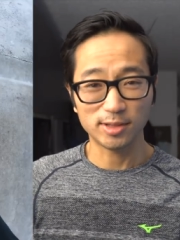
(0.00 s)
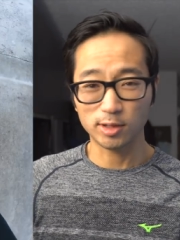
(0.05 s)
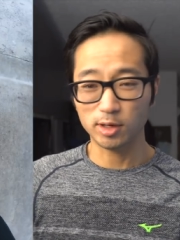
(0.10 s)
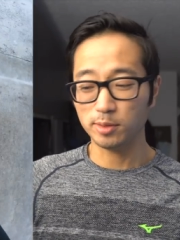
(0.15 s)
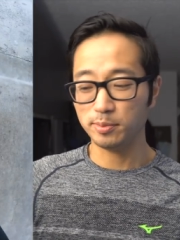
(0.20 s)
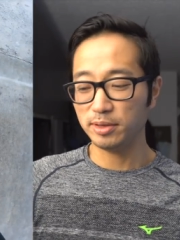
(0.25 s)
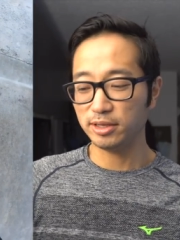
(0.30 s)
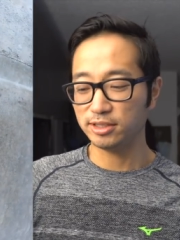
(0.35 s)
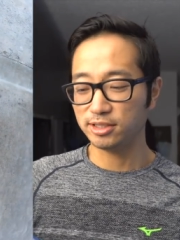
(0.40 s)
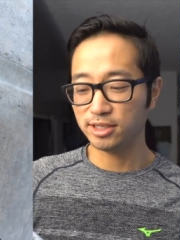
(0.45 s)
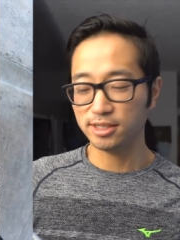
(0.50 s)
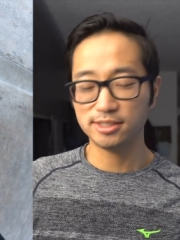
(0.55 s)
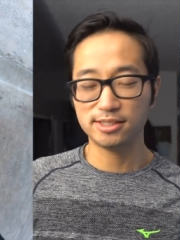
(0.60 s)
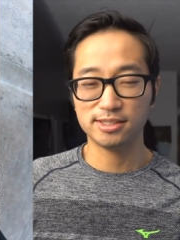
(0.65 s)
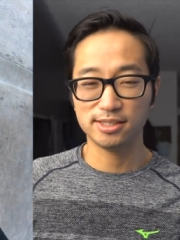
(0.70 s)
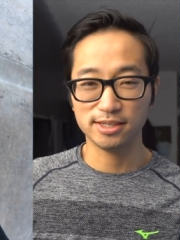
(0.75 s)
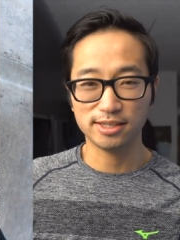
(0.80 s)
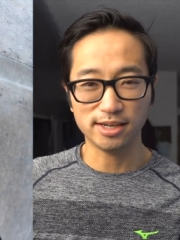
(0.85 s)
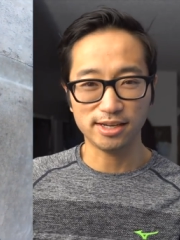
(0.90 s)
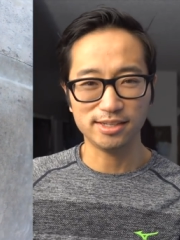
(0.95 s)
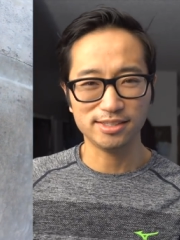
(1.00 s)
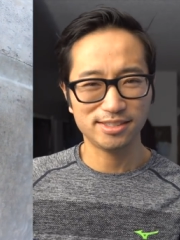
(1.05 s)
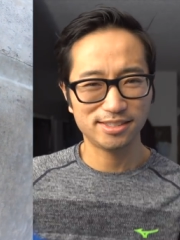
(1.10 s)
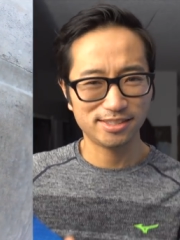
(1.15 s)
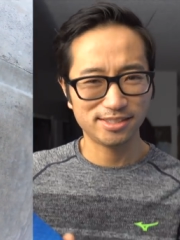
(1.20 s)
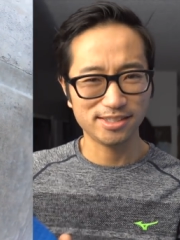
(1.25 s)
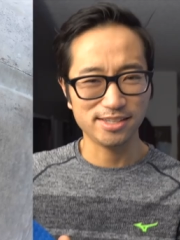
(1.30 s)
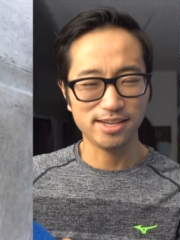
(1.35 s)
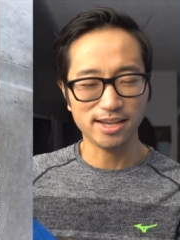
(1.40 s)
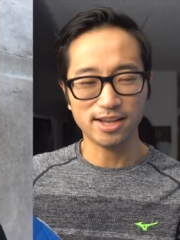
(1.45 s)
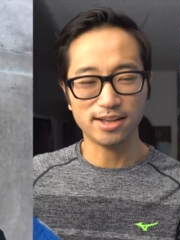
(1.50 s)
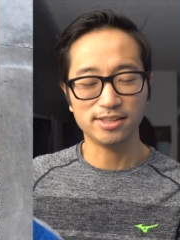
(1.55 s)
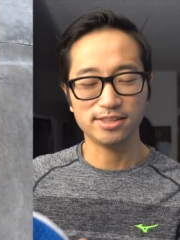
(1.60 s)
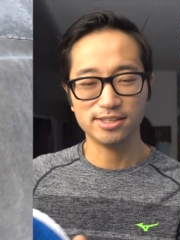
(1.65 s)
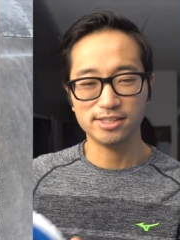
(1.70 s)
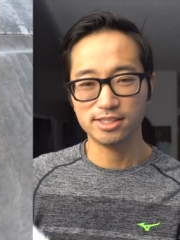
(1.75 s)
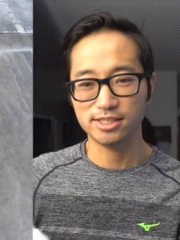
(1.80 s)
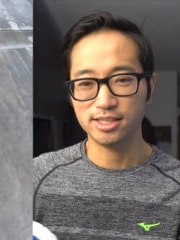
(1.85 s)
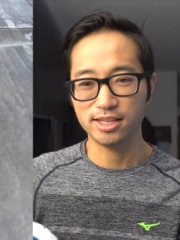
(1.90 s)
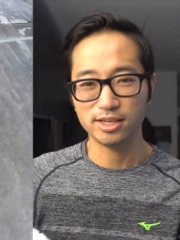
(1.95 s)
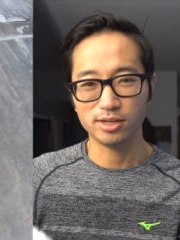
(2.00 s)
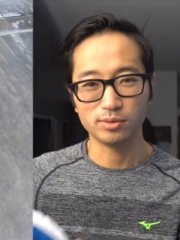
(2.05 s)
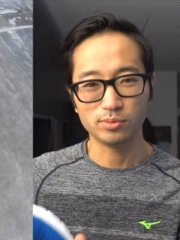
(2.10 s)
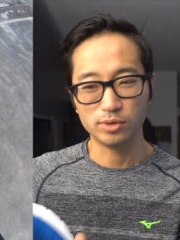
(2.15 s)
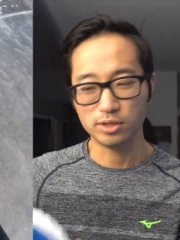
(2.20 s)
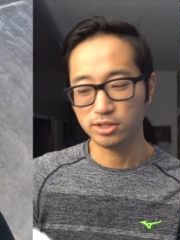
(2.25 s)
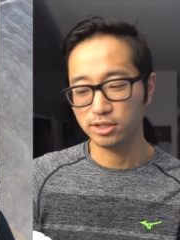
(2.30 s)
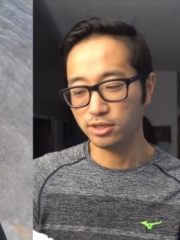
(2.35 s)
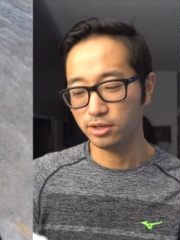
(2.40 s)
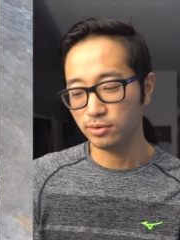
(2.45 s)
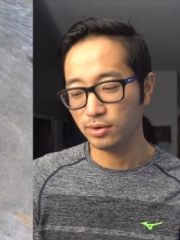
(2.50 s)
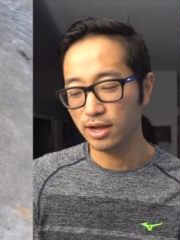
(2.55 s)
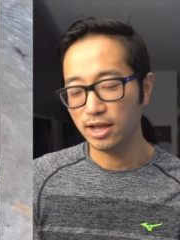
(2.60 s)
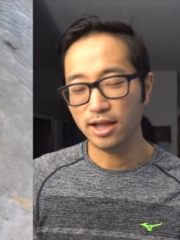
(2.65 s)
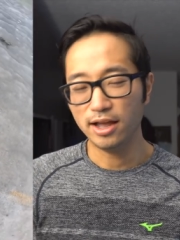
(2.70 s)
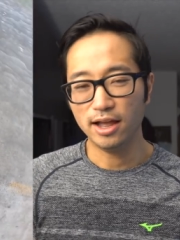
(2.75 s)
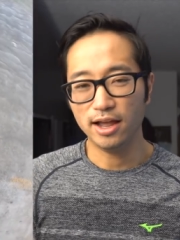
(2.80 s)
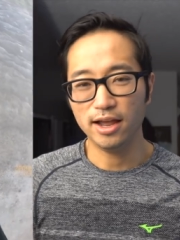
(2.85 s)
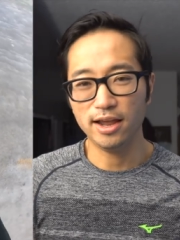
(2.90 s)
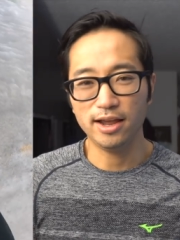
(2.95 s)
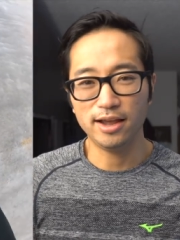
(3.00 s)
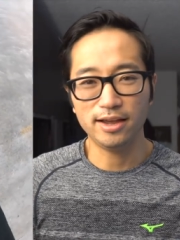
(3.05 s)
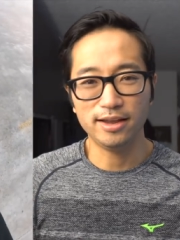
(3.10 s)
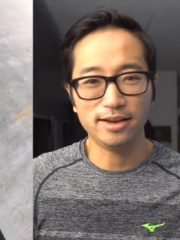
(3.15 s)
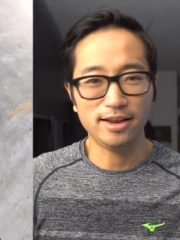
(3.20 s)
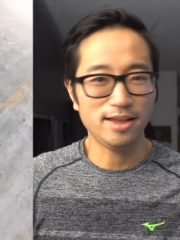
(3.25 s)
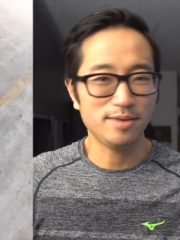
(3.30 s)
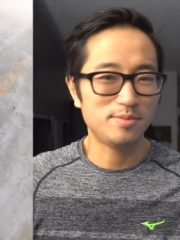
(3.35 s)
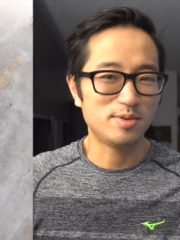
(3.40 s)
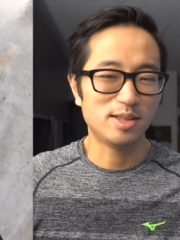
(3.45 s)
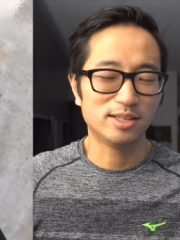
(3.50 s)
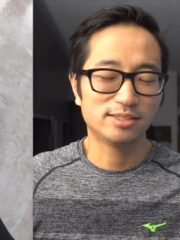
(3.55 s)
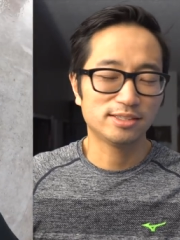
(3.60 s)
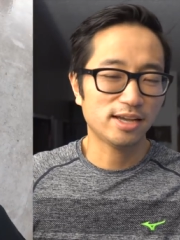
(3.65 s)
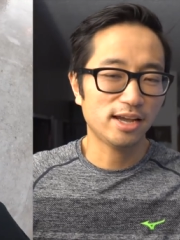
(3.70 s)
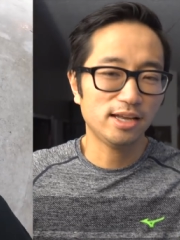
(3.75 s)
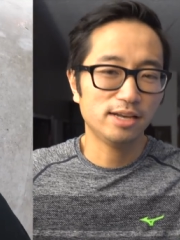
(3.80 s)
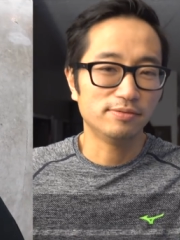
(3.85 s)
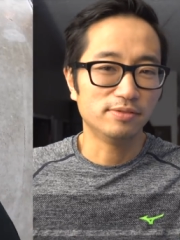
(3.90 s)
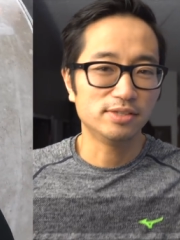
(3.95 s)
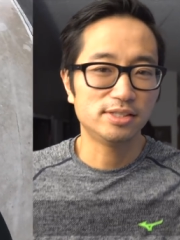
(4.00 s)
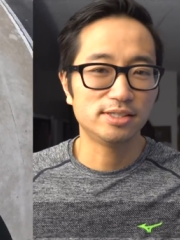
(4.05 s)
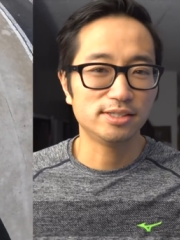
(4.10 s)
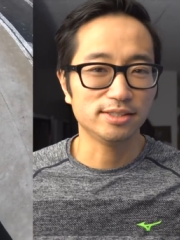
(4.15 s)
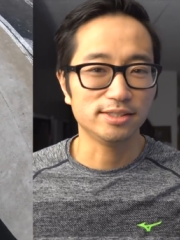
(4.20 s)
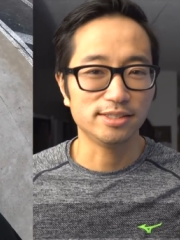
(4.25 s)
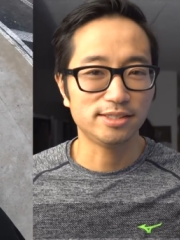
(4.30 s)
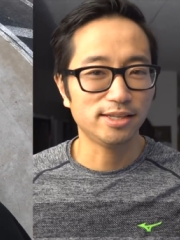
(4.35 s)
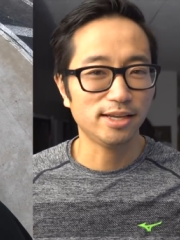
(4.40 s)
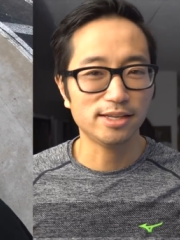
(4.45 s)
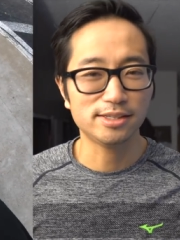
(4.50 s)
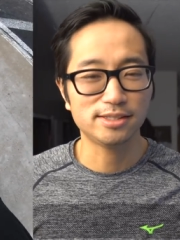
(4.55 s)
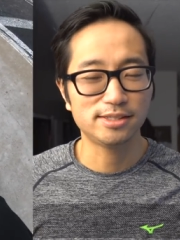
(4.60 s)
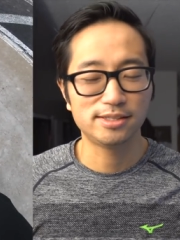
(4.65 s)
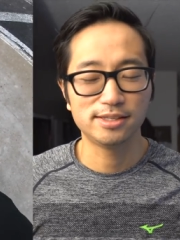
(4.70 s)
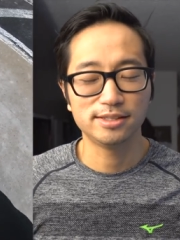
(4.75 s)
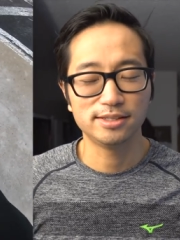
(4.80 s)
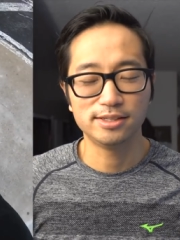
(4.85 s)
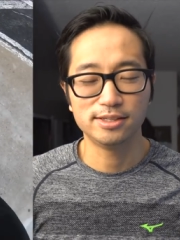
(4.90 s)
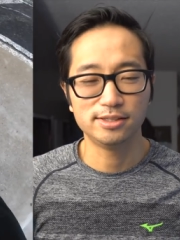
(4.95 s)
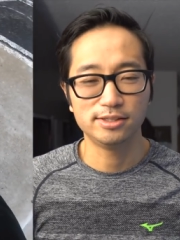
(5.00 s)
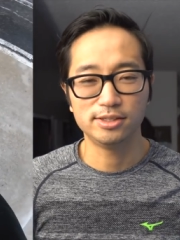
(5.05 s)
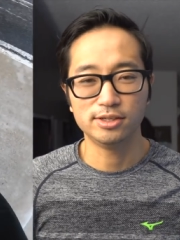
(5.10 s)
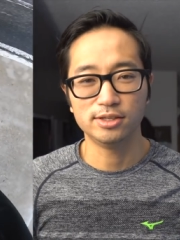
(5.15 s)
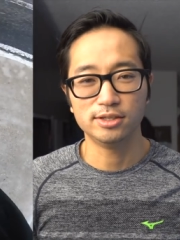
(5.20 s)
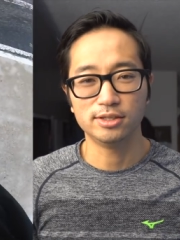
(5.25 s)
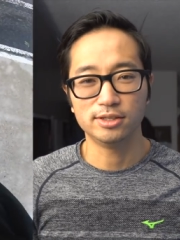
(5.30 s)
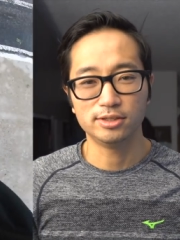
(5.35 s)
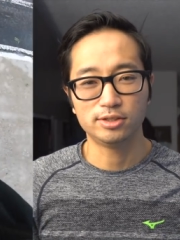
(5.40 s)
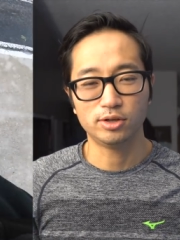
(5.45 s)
a little bit just to kind of see how this thing would do. And I mean, it's kind of a silly test to,